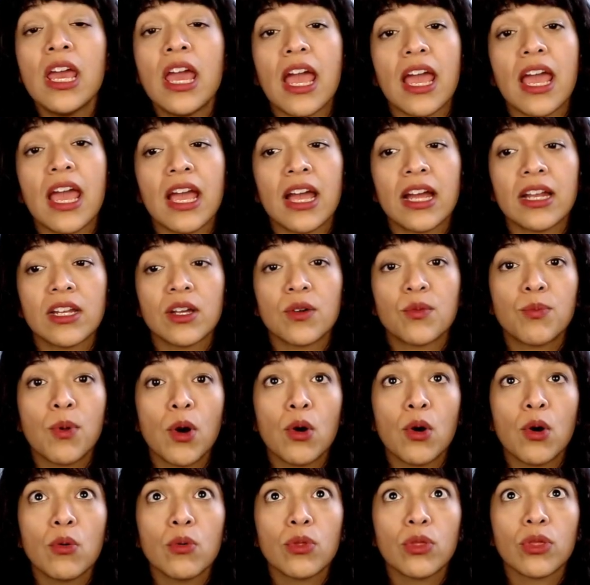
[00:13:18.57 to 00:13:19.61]
And
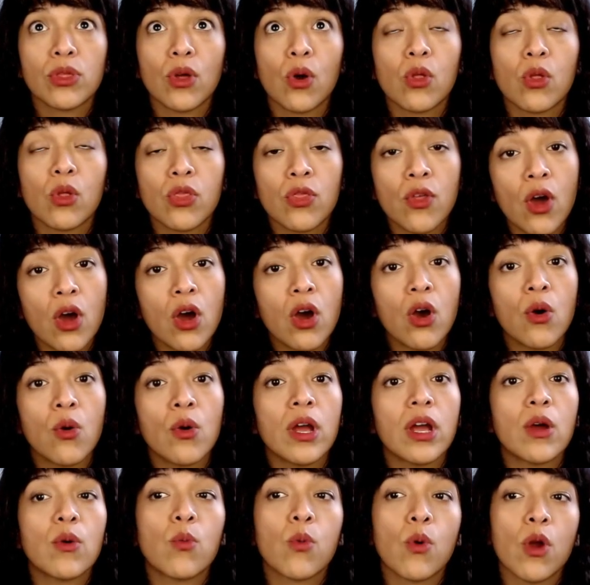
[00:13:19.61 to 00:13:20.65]

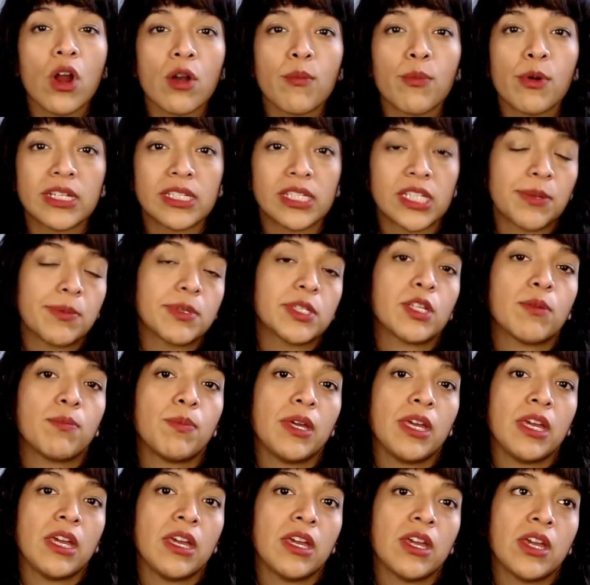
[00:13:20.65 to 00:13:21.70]
although WordPress seems to
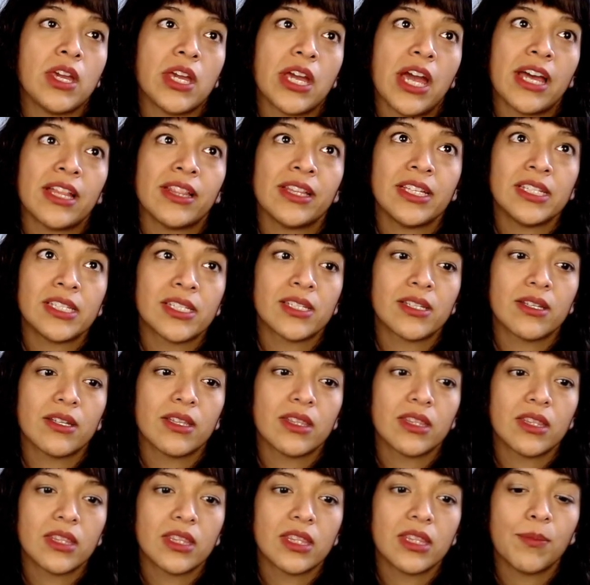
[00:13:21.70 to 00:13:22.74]
be at least
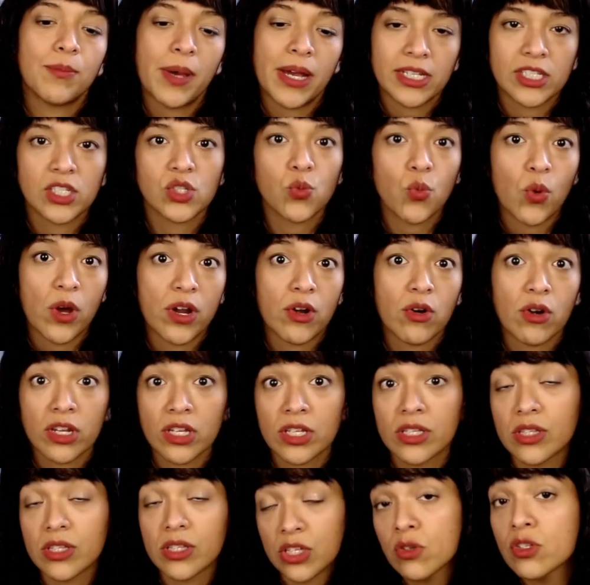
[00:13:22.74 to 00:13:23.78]
the best one, or
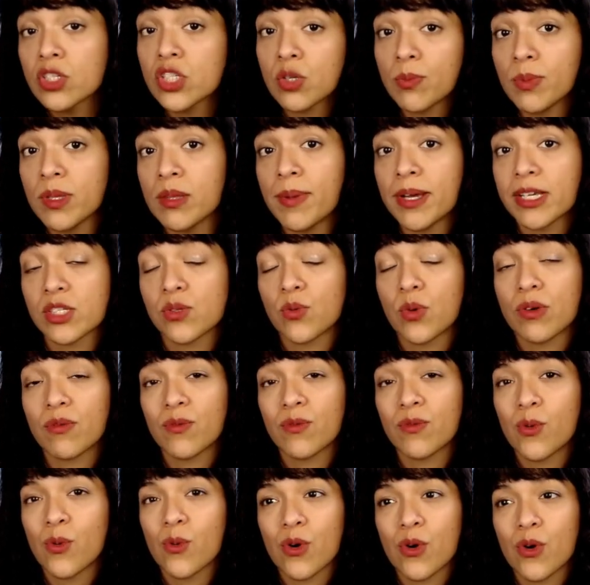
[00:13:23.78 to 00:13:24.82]
used to be the best one
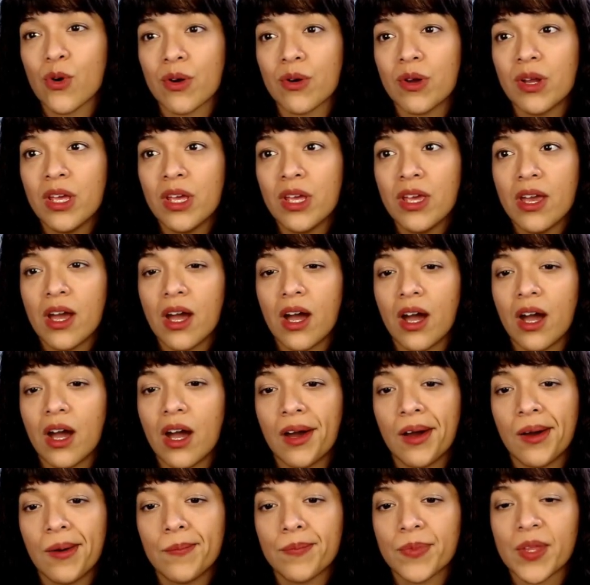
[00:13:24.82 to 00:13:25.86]
for
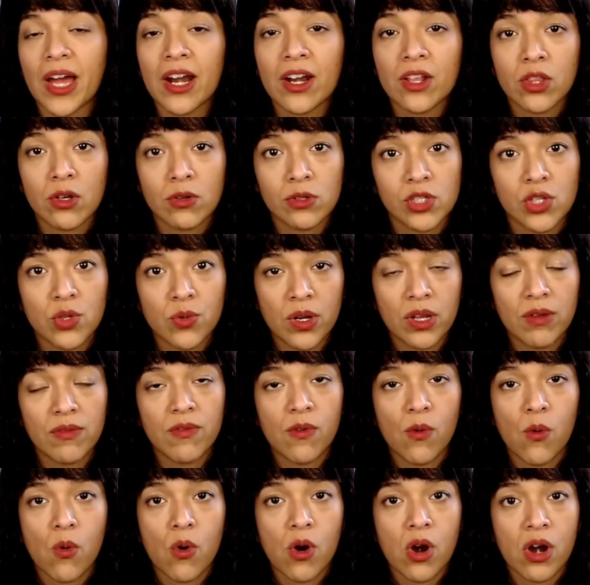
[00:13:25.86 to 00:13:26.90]
out of those 3
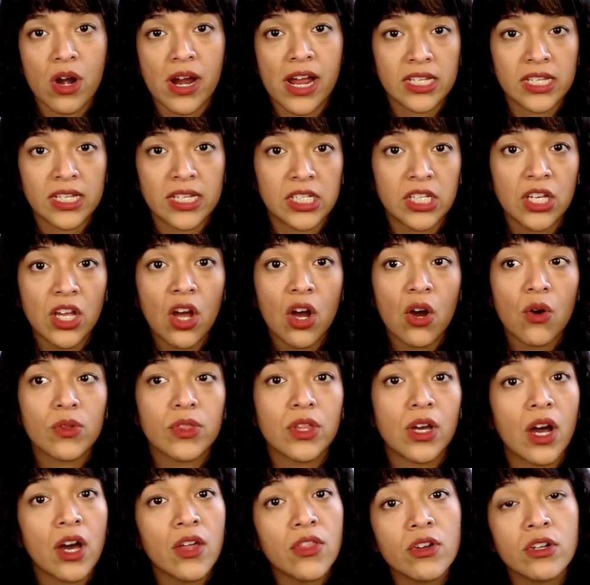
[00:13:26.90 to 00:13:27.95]
for SEO,
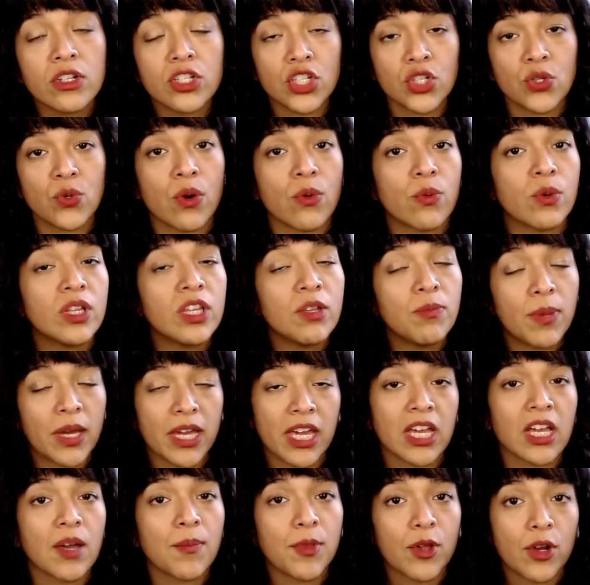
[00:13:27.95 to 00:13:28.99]
the other 2 are really
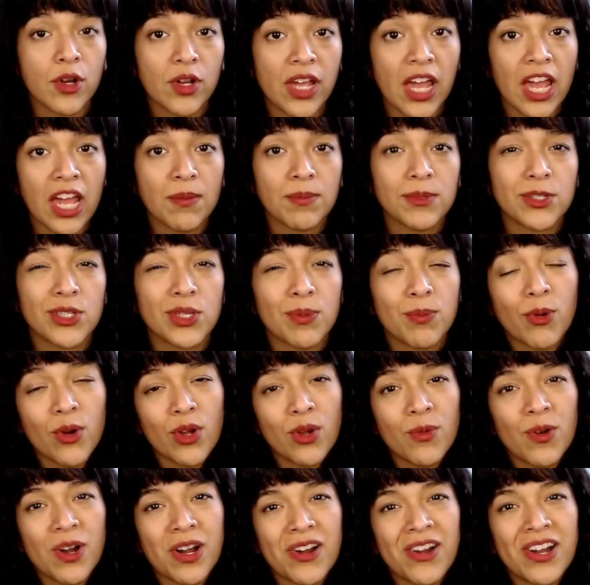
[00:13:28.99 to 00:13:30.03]
picking up their game to the point
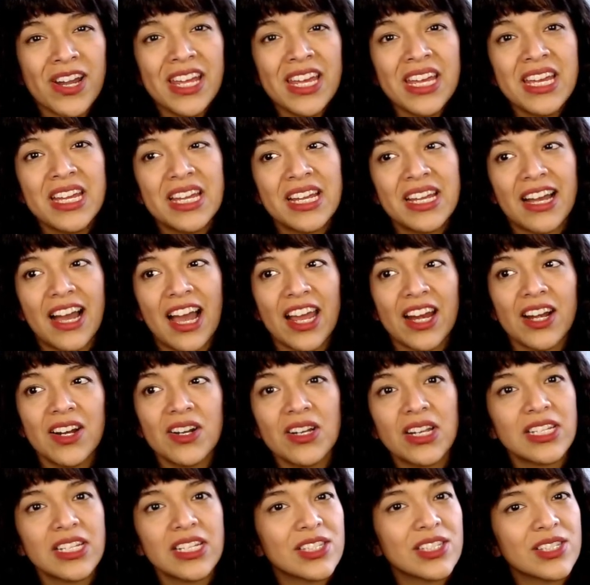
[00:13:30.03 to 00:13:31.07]
where
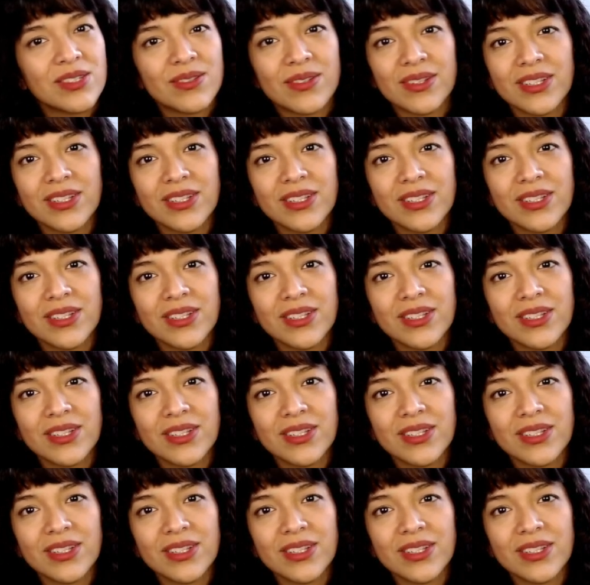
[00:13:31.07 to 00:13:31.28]
it's